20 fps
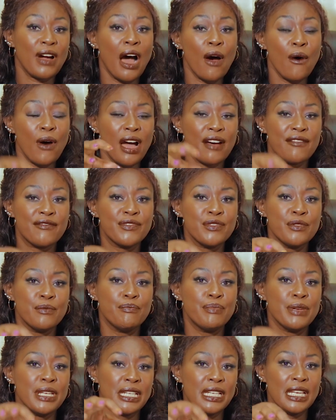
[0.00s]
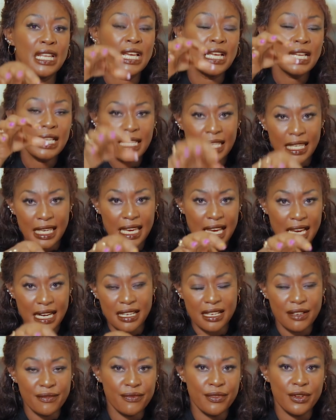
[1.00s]
How have you been
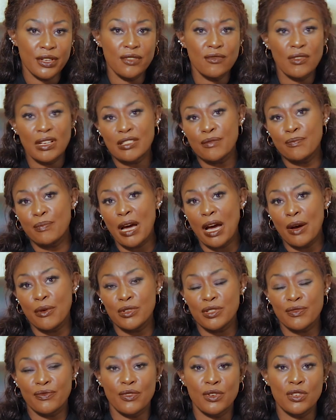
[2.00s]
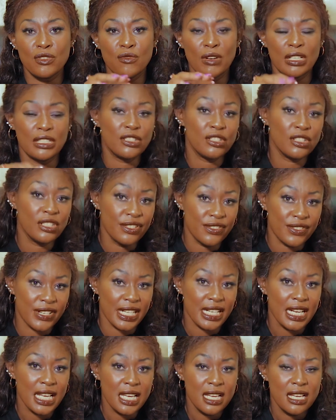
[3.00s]
caring for your spouse, for your
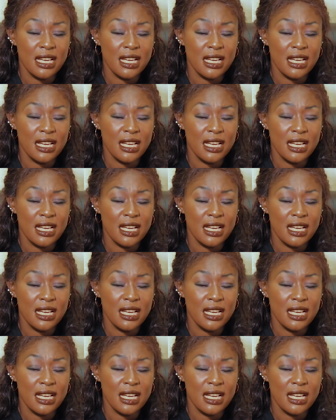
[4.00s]
children?